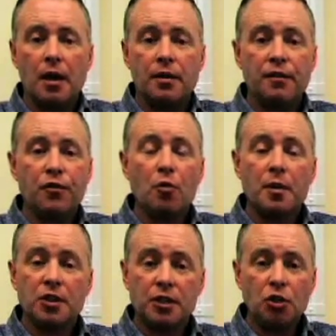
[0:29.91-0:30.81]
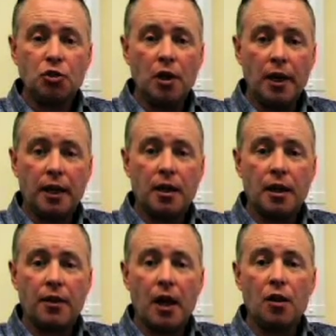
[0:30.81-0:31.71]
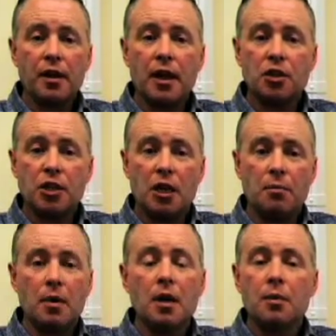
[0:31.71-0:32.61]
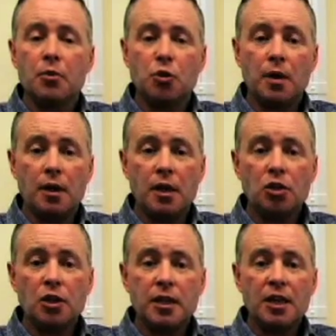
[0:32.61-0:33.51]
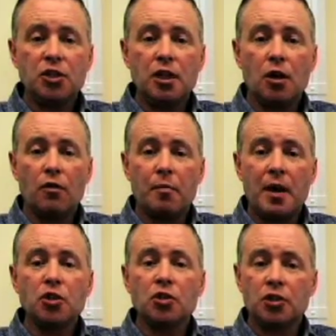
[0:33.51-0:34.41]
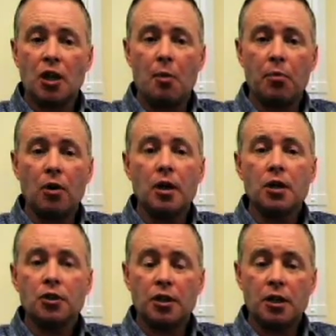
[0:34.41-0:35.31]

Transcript: They form an essential link in the healthcare team between the initial testing of a patient's sample, the